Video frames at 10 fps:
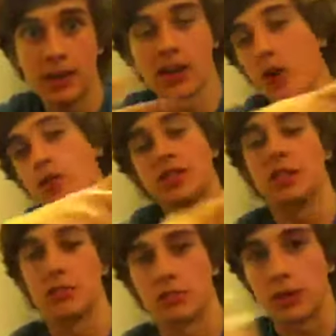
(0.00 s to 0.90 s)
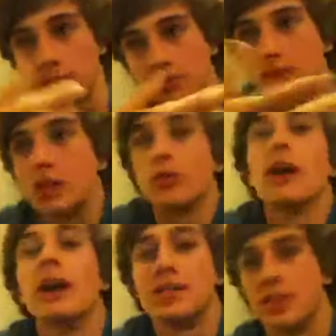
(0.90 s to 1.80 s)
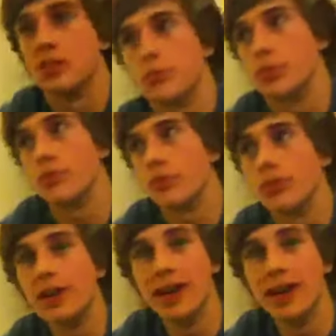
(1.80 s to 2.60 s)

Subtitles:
Like, obviously I don't tell guys that they're beautiful.